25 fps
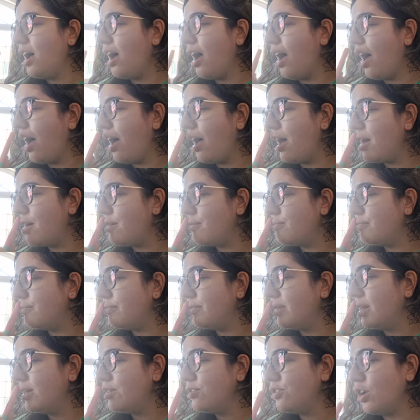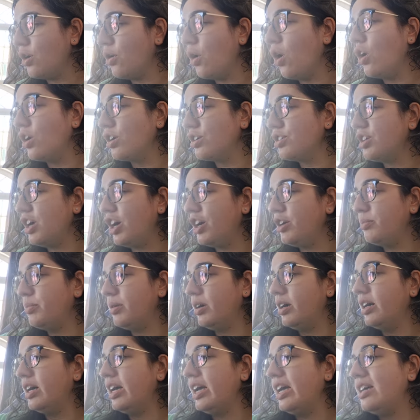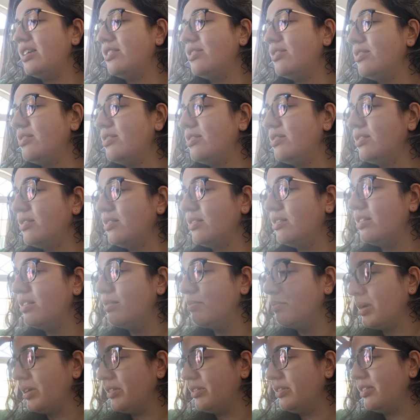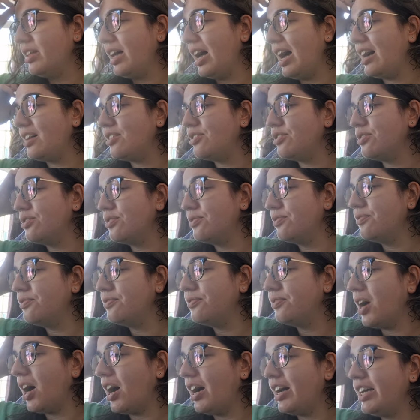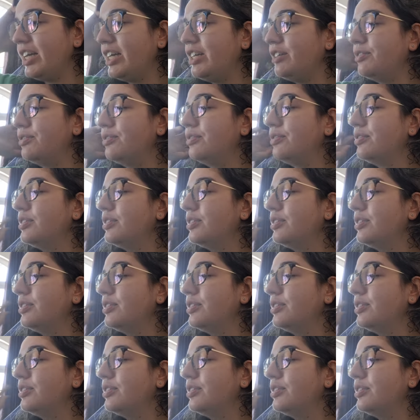So October is the month that has 5